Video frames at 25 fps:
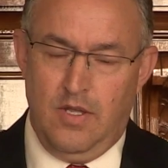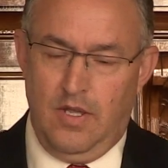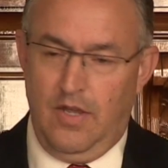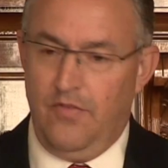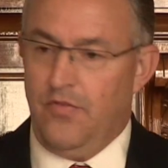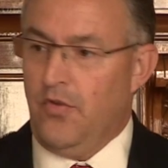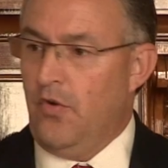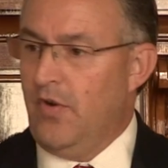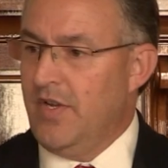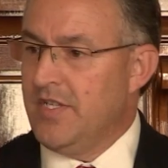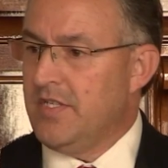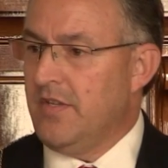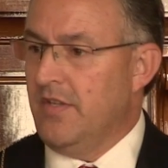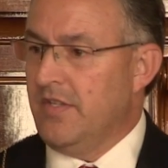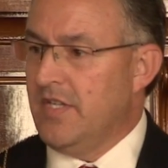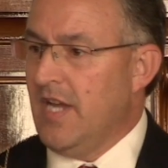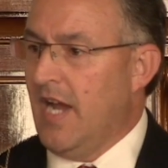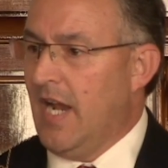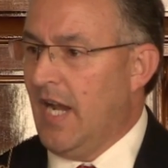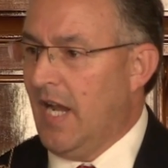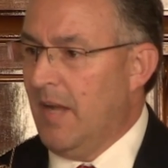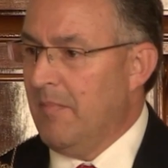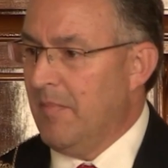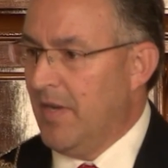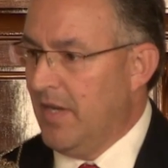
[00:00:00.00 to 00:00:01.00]
if there is a
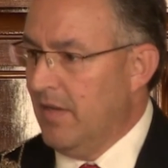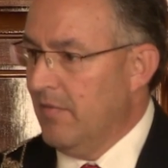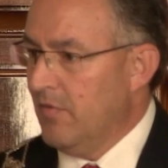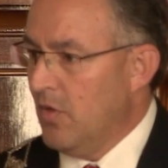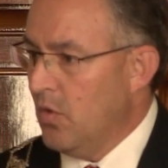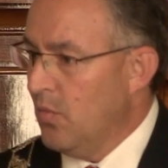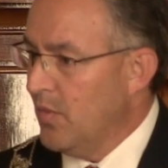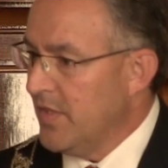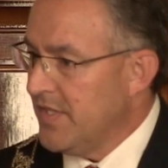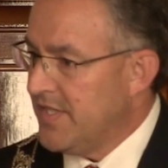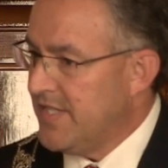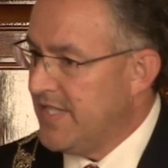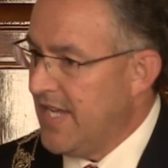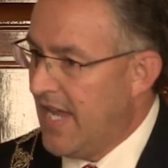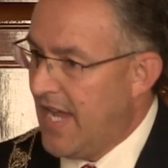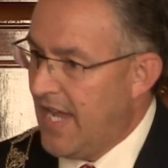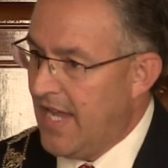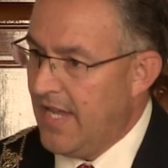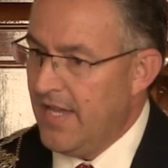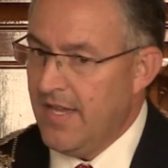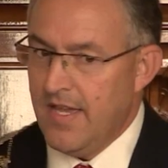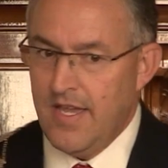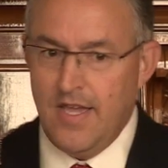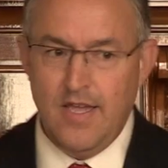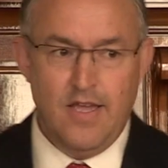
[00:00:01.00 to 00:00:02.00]
dilemma, he will
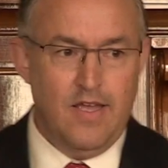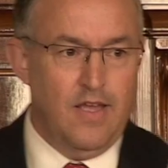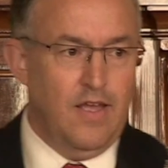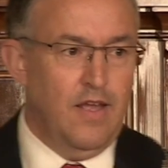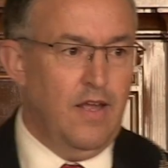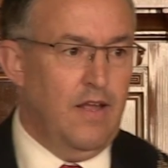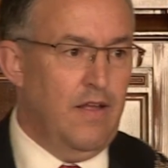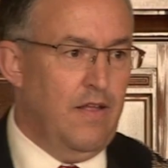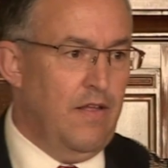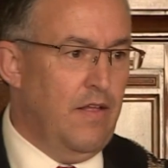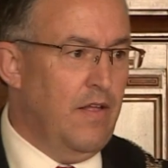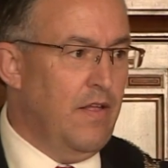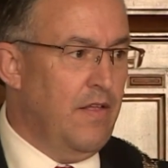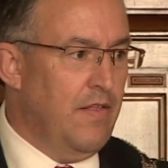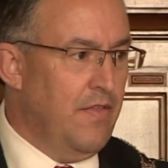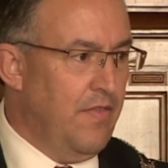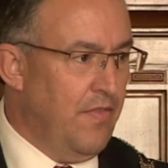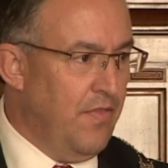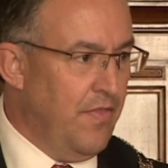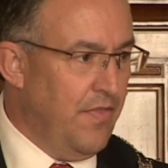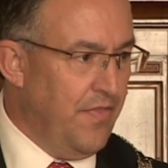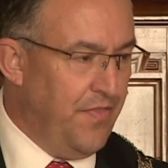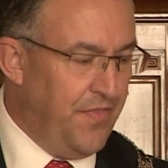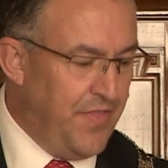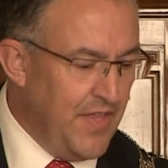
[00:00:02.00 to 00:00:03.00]
say,
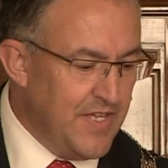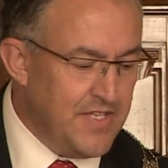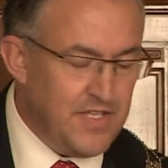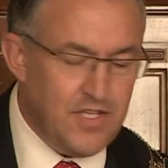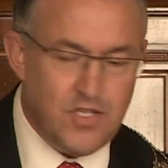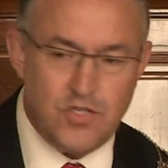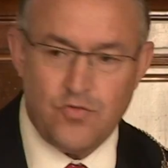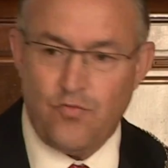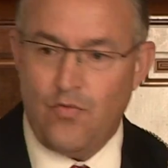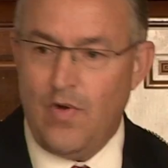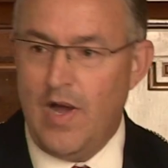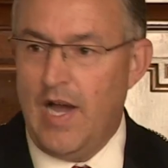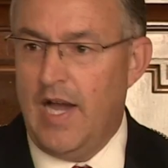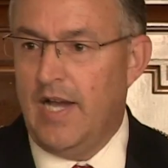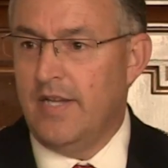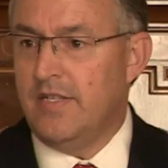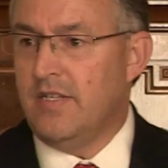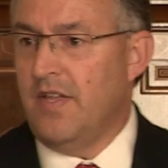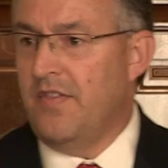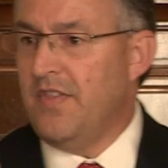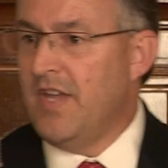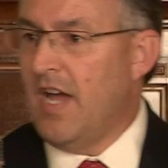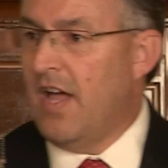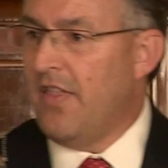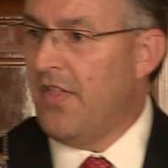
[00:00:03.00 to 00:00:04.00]
this is
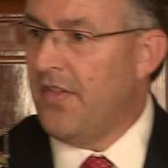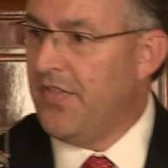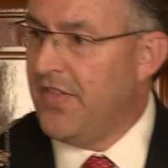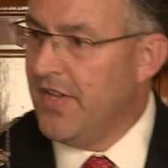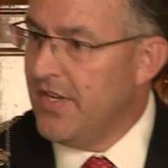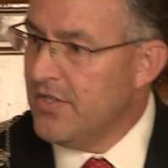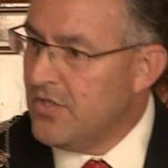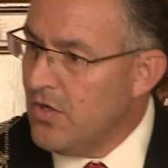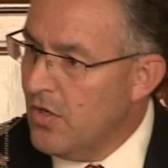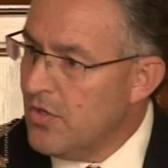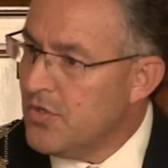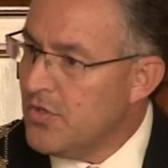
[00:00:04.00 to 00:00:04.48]
right and the other thing is